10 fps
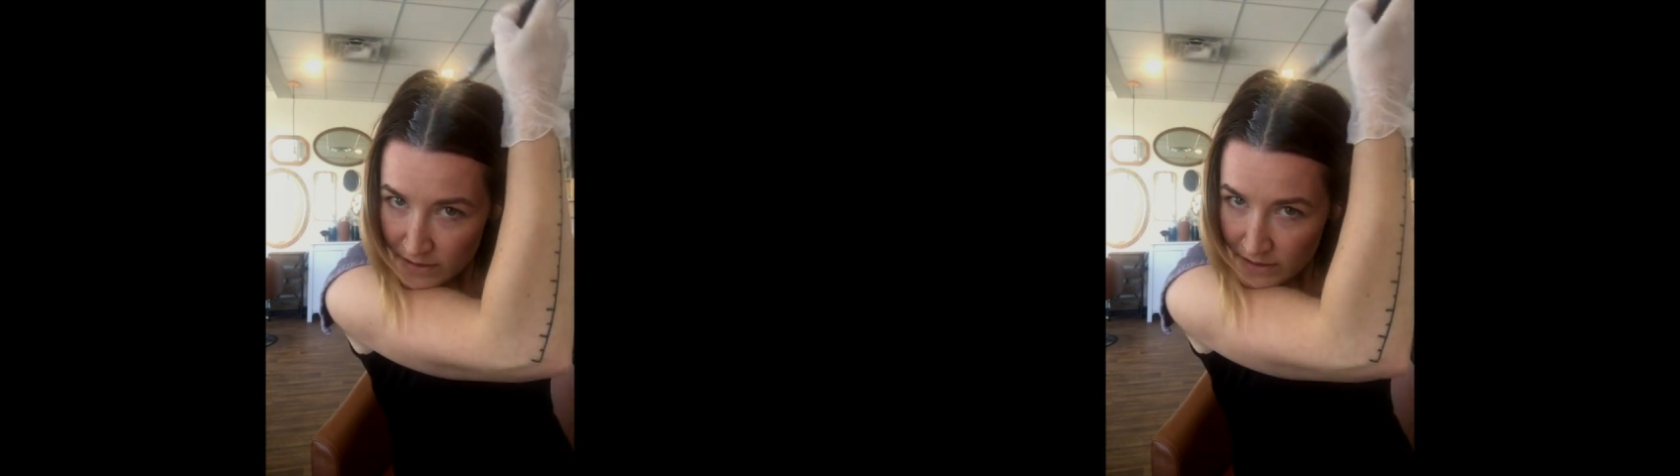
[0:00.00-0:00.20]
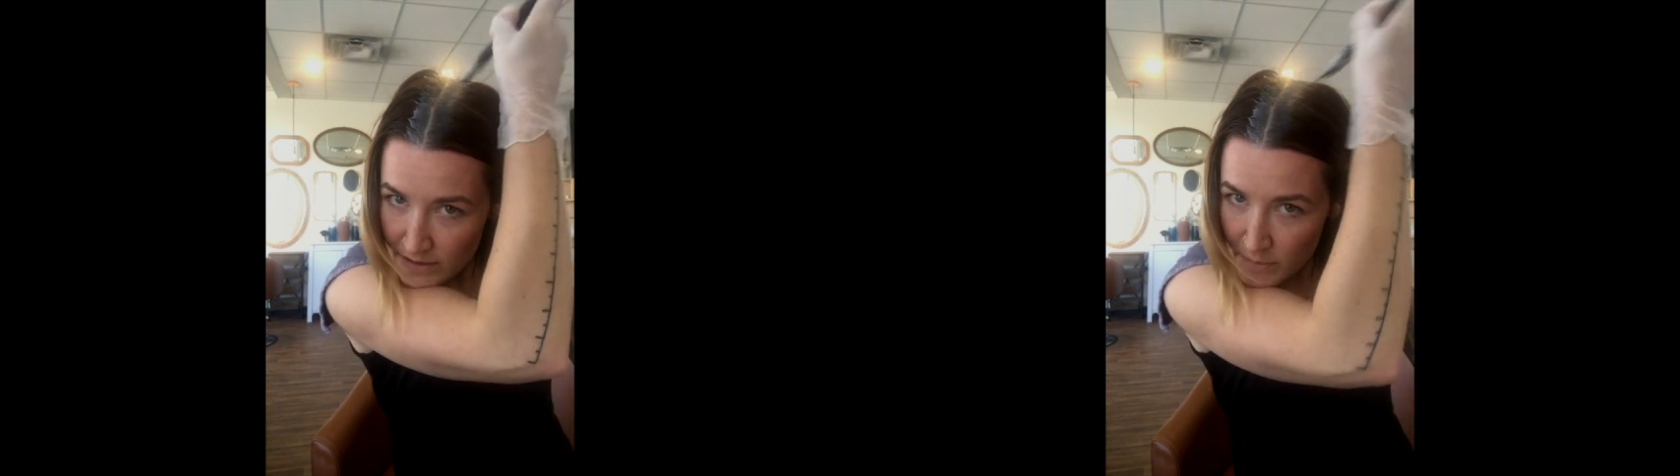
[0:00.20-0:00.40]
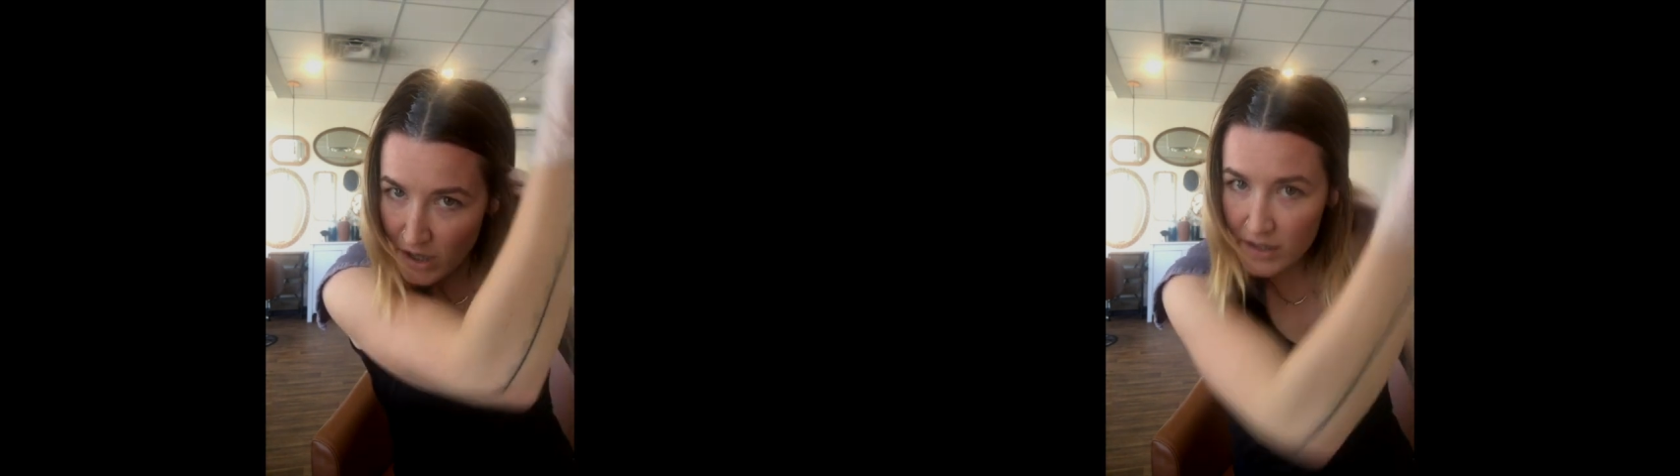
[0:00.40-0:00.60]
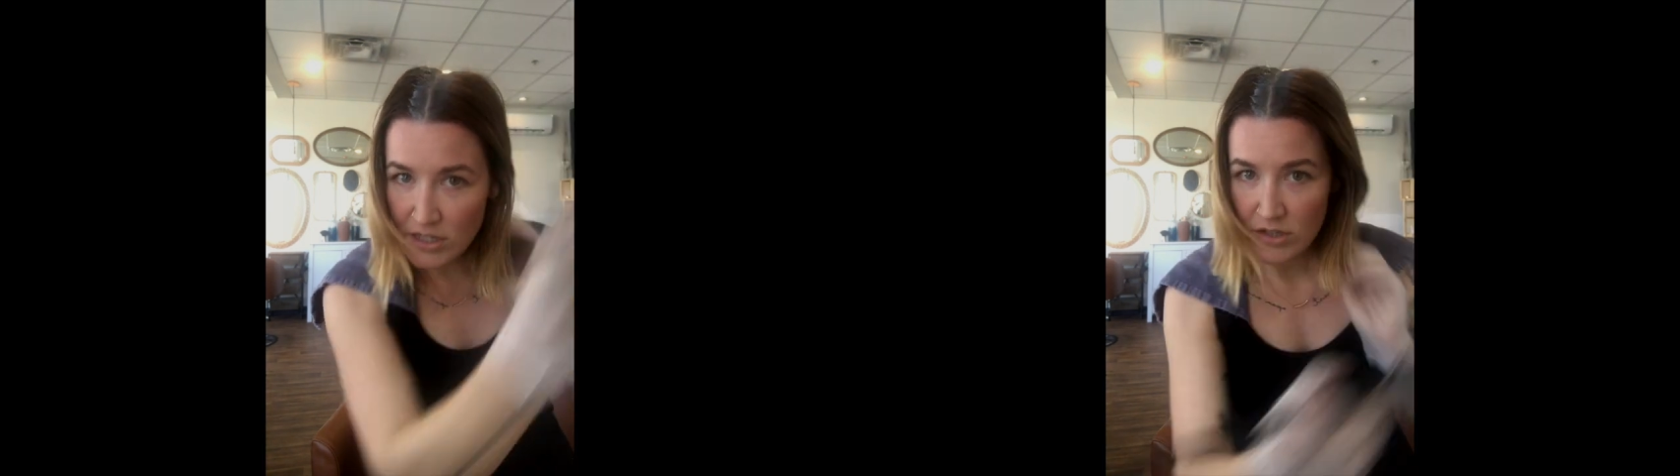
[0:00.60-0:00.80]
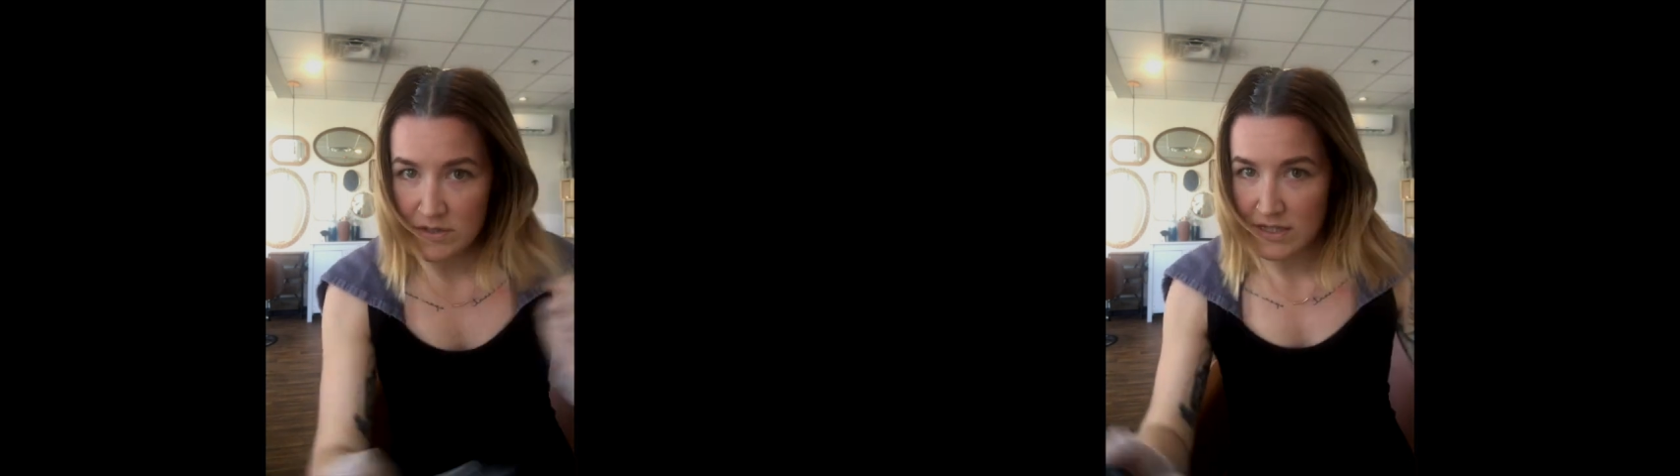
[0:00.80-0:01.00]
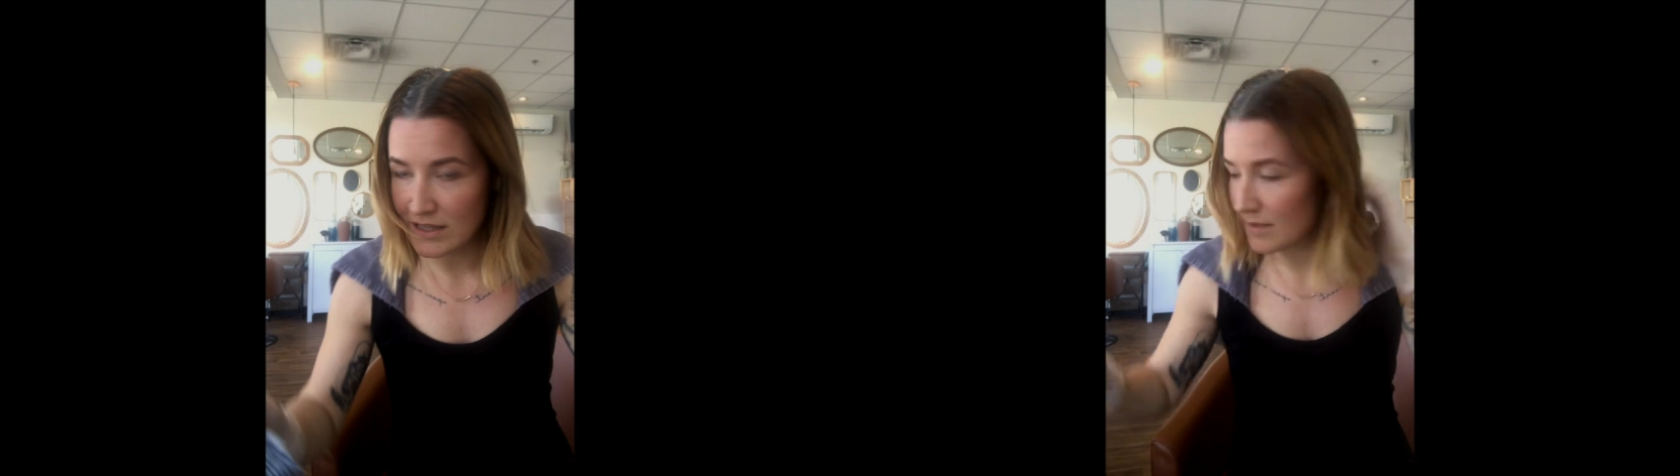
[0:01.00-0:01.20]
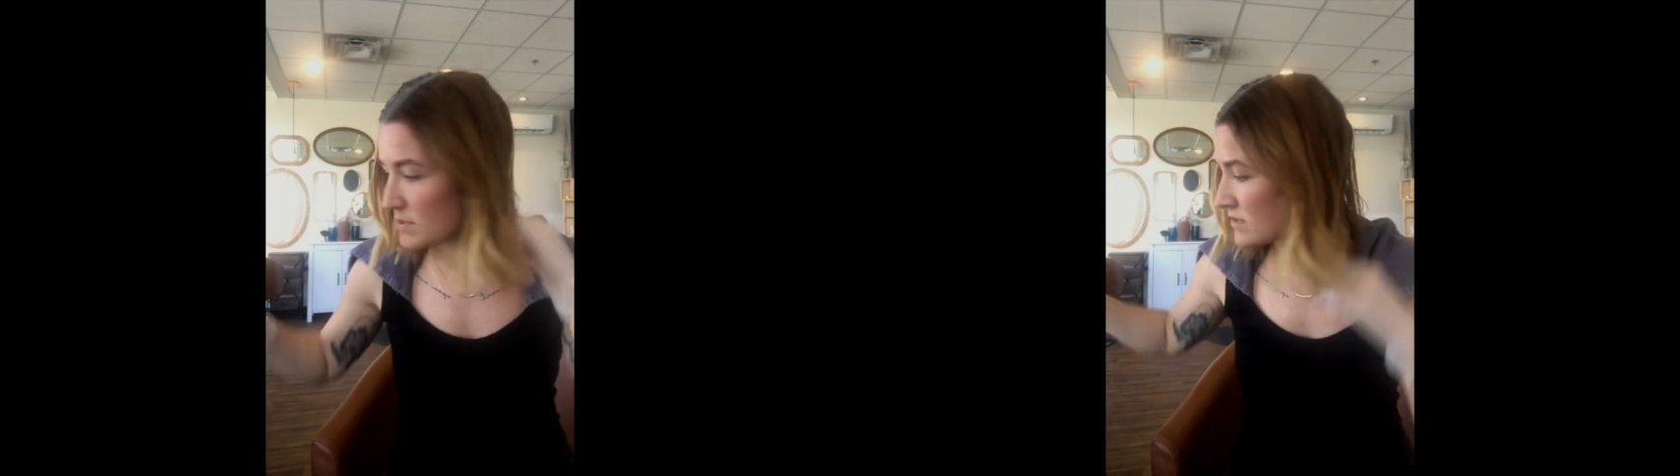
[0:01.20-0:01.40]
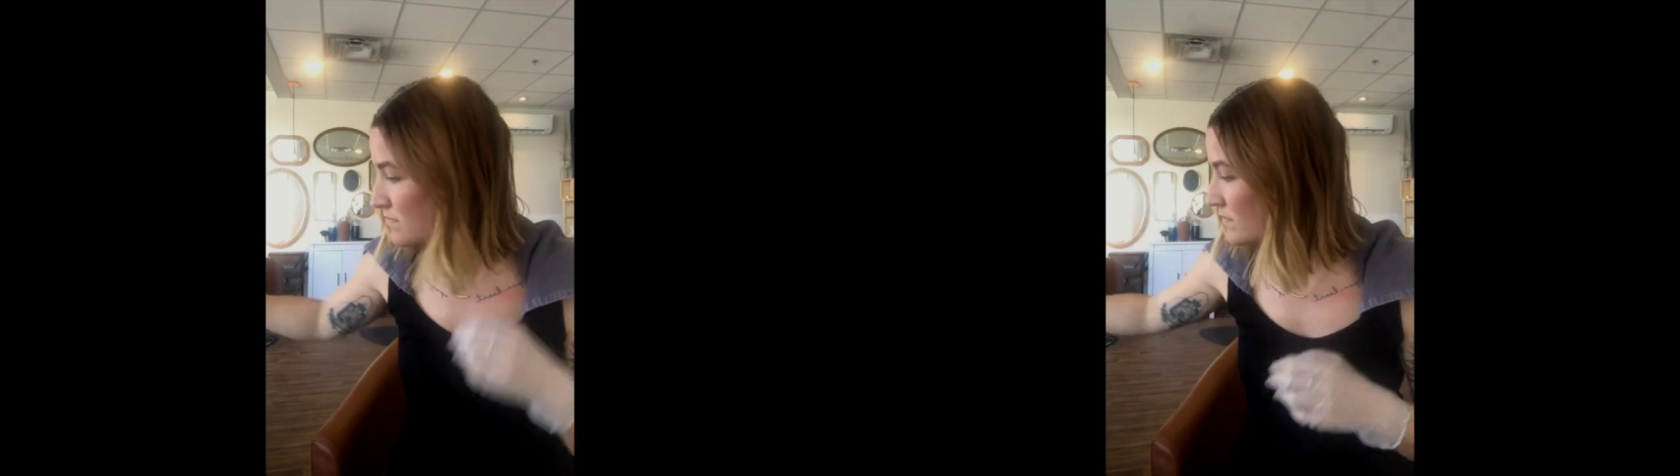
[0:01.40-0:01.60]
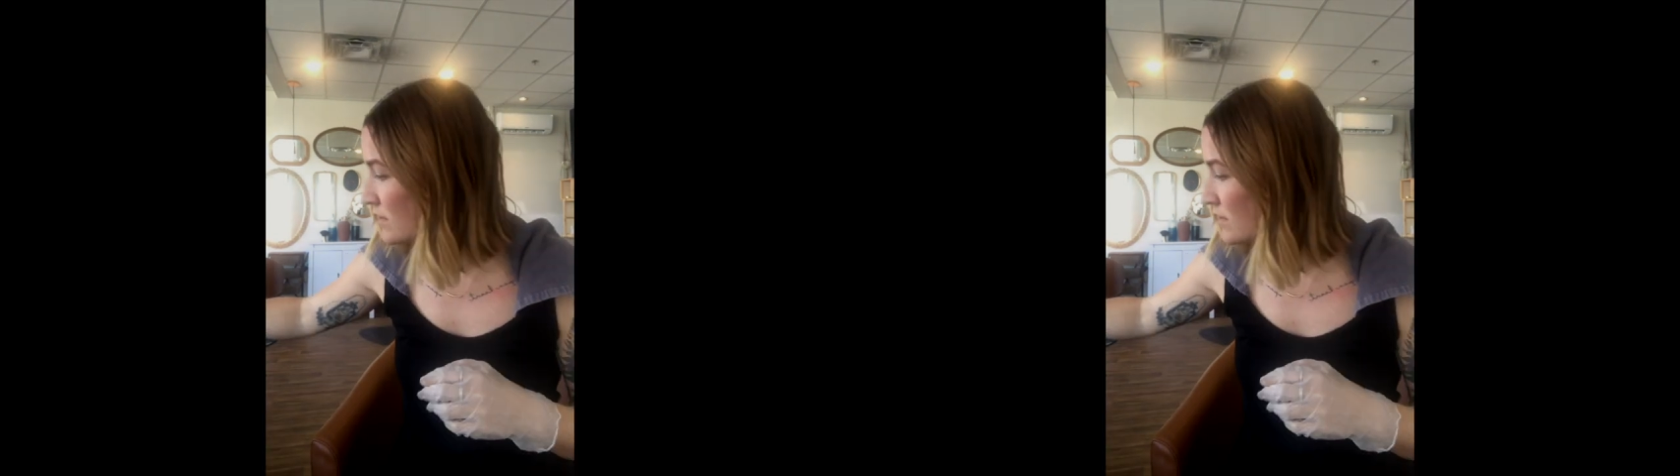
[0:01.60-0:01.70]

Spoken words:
And I'm not going to use clips.